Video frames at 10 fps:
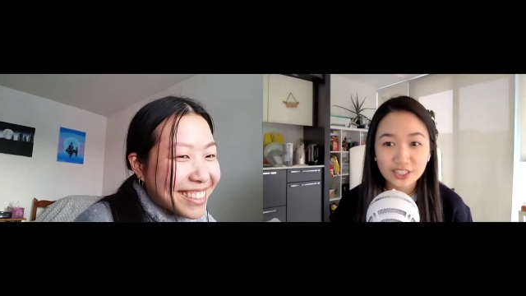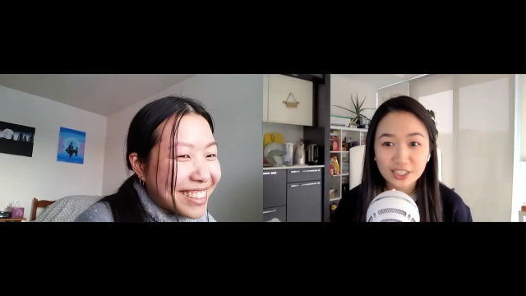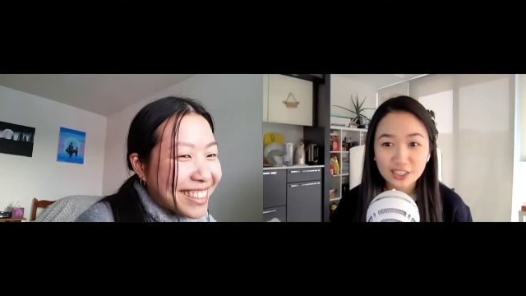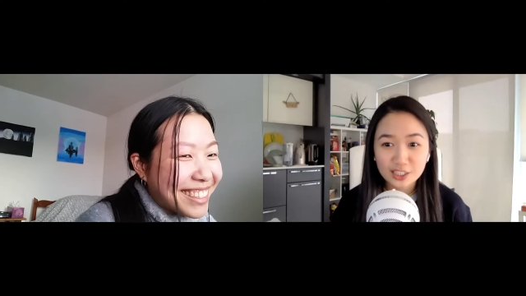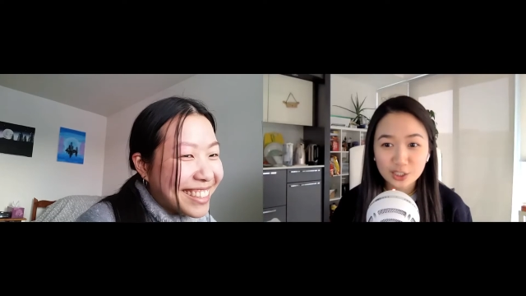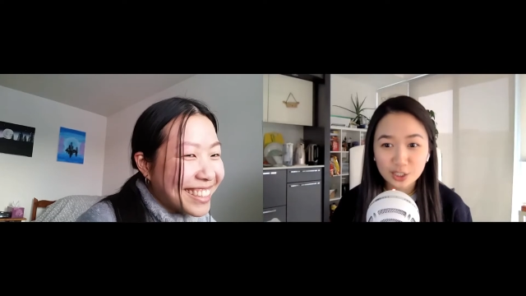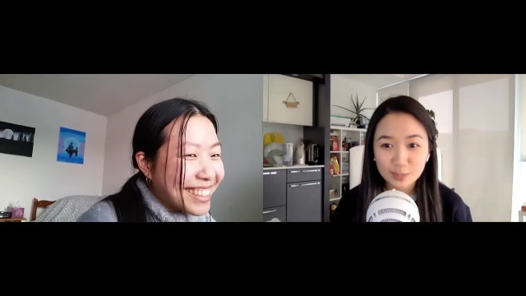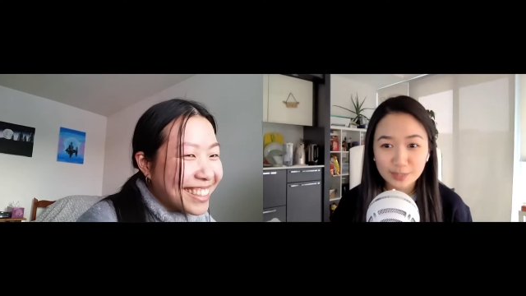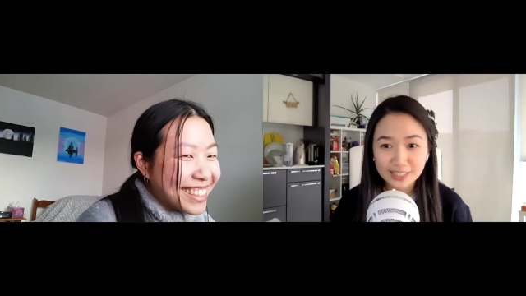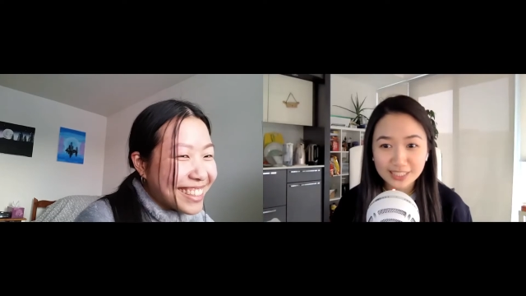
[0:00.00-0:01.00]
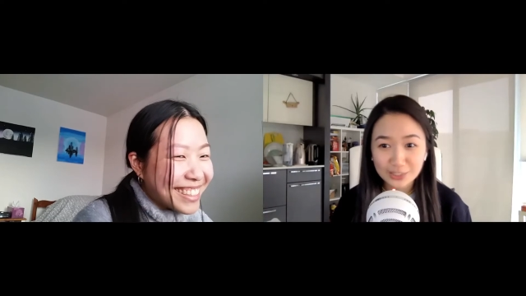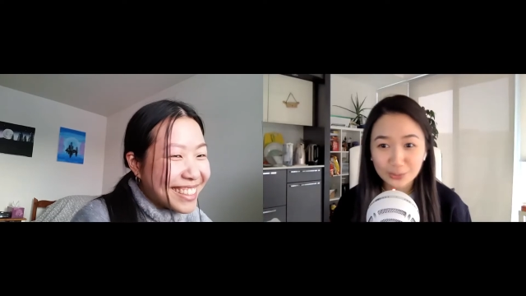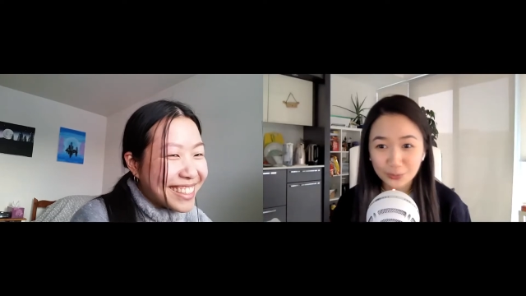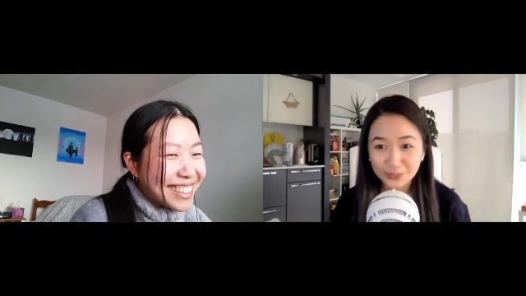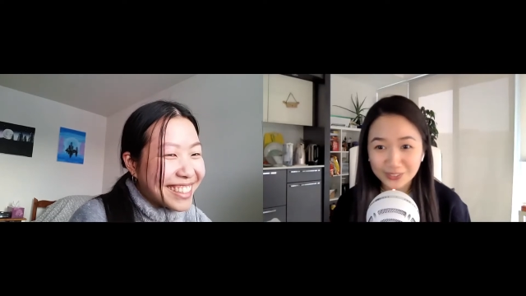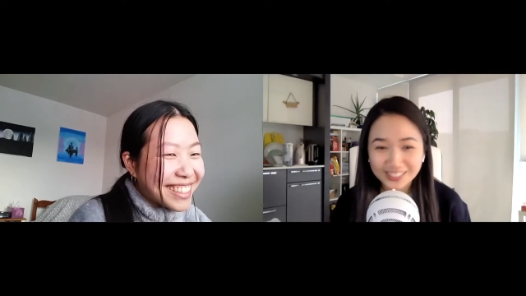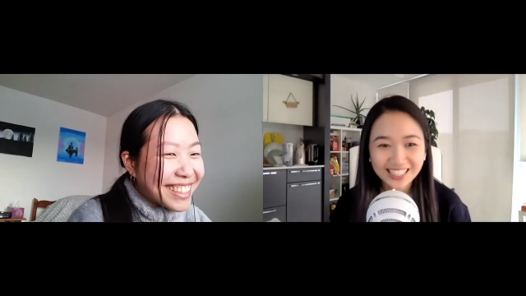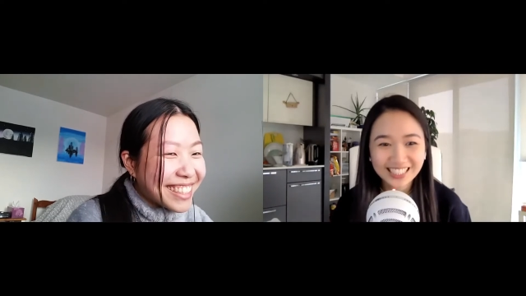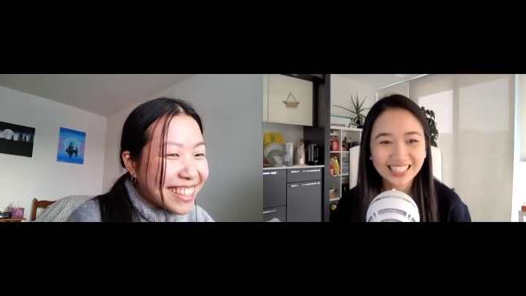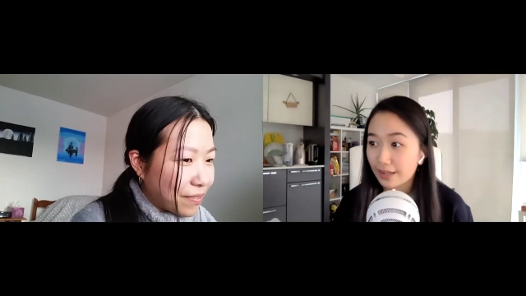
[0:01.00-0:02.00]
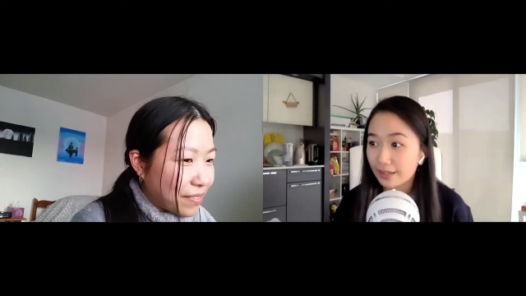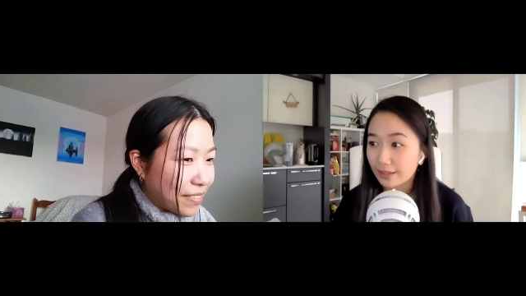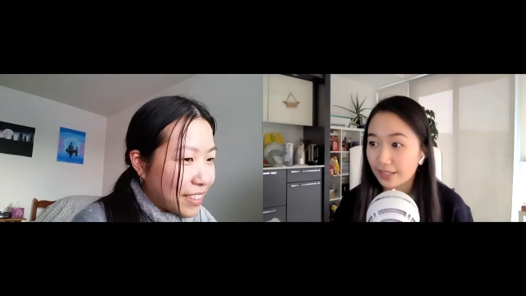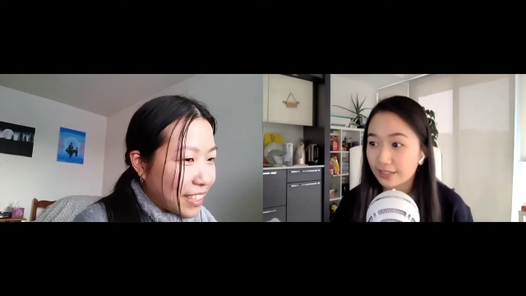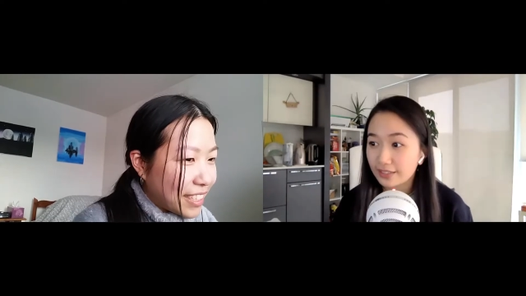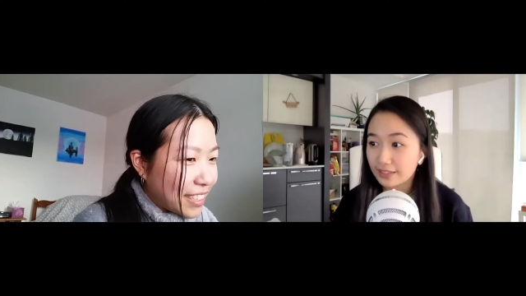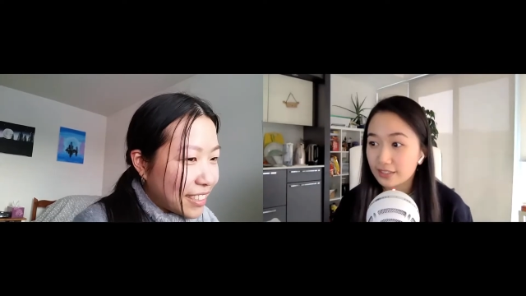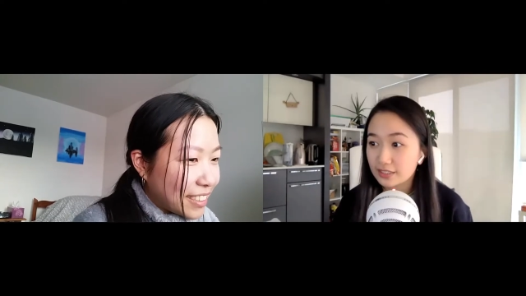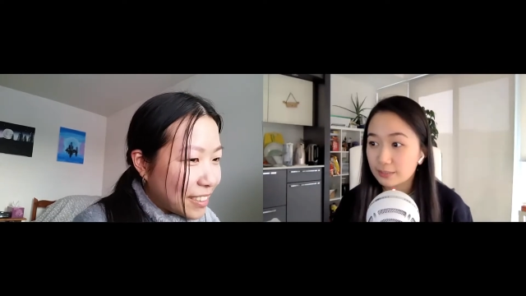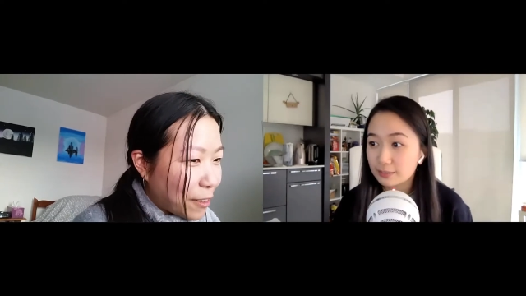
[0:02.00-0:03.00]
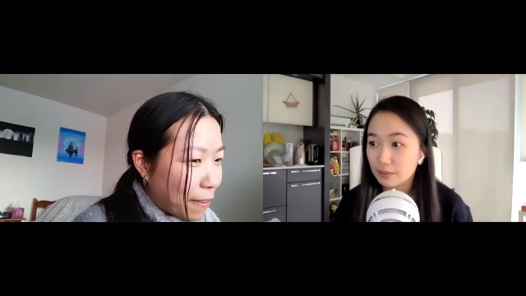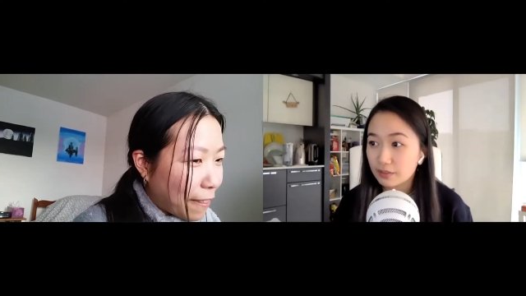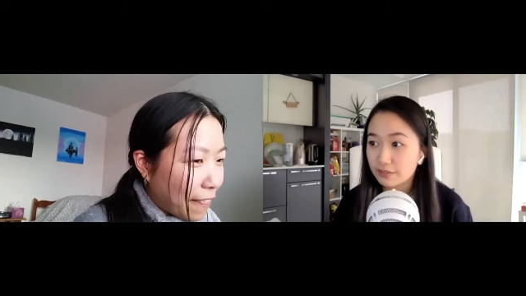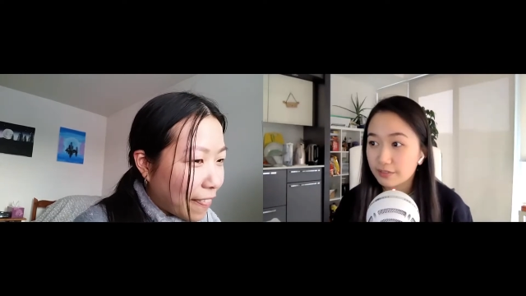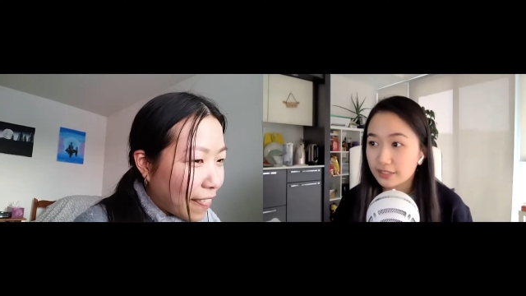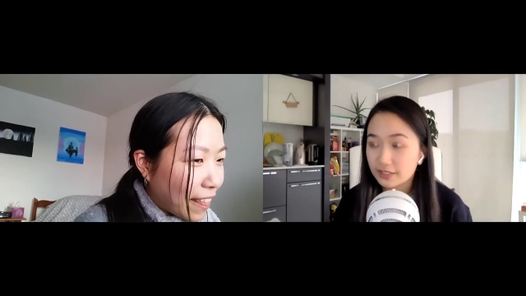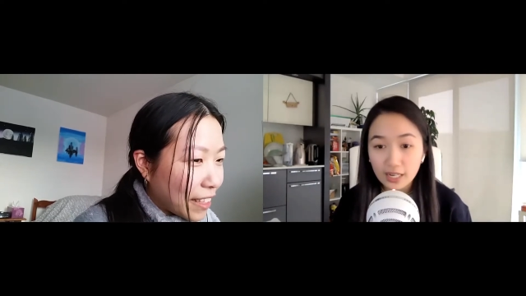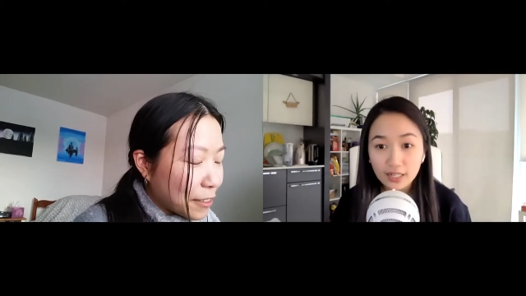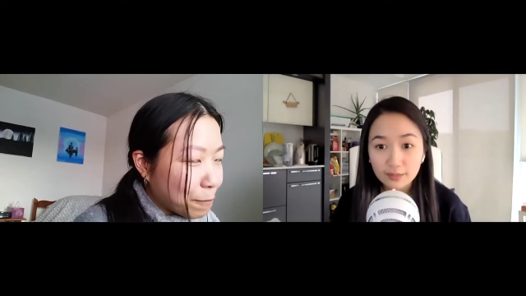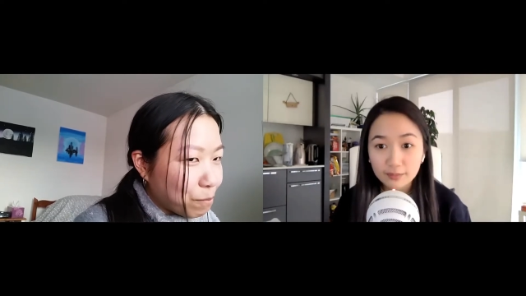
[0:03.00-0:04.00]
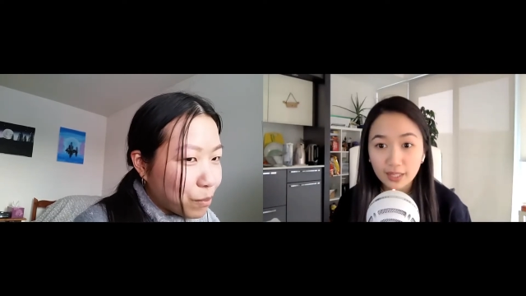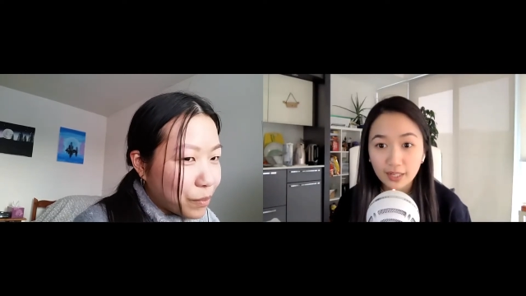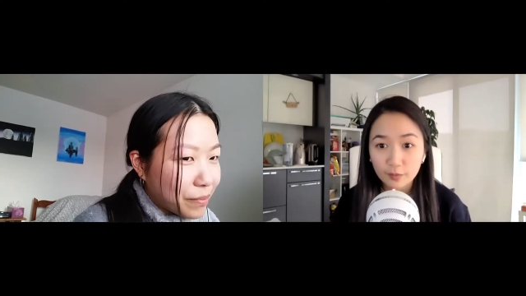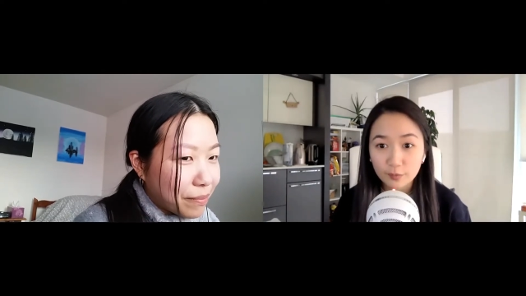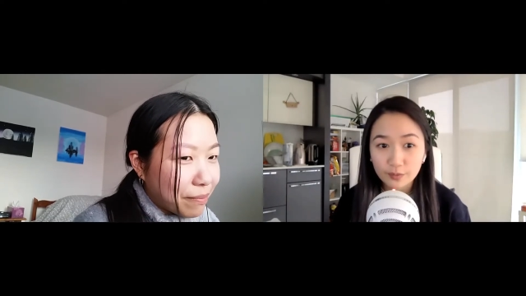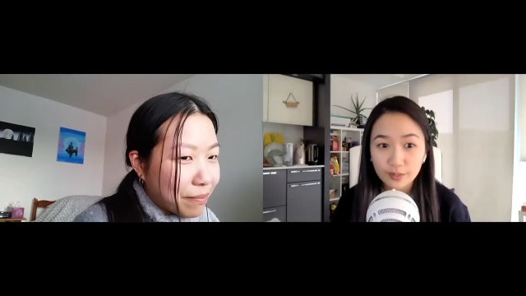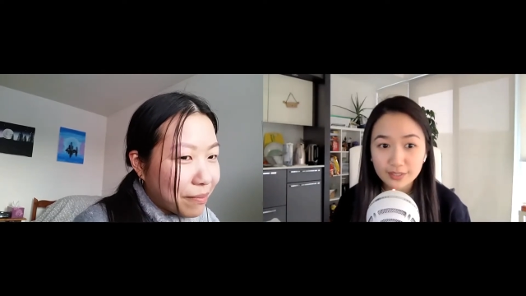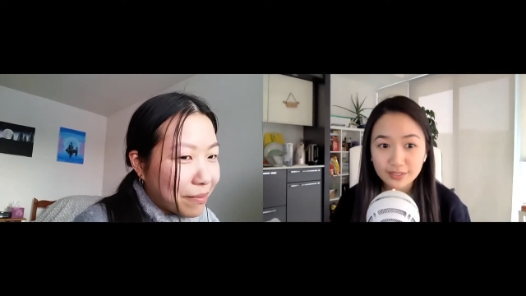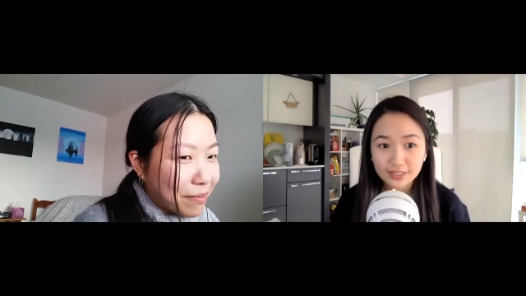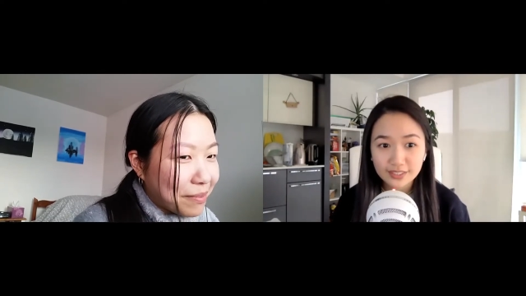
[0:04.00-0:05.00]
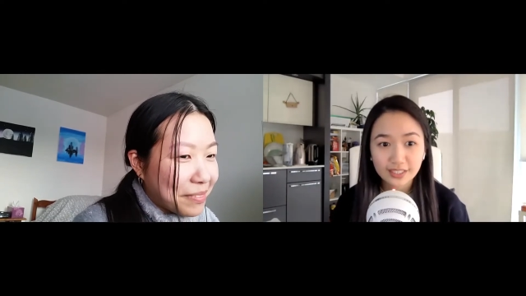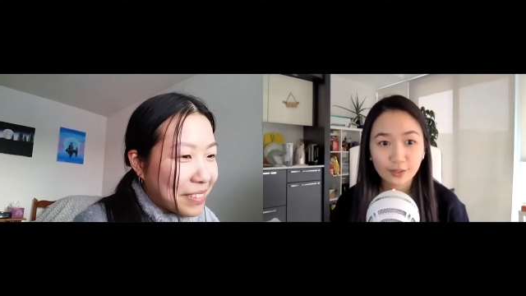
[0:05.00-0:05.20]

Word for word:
Speaker 1: she sells seashells by the seashore. Okay, I think it's perfect time now for us to